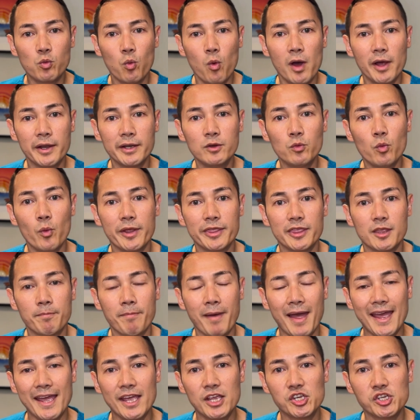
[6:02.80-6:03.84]
1, when the
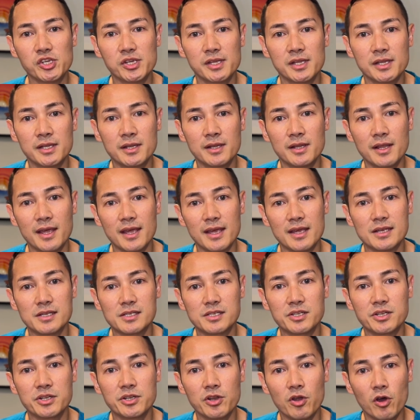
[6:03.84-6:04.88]
patient
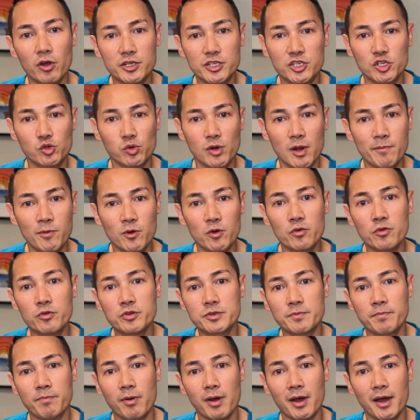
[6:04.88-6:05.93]
is not troubled
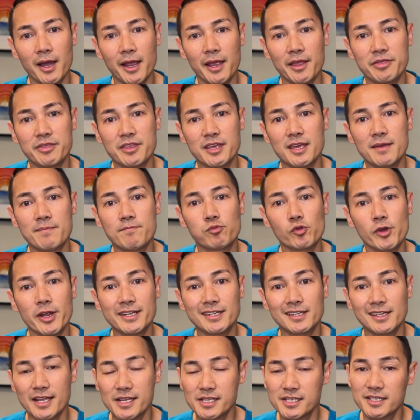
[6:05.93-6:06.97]
by the
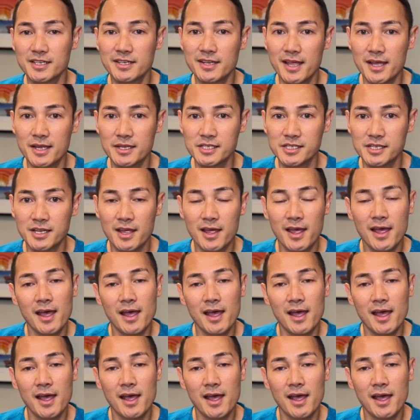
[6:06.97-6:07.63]
breathlessness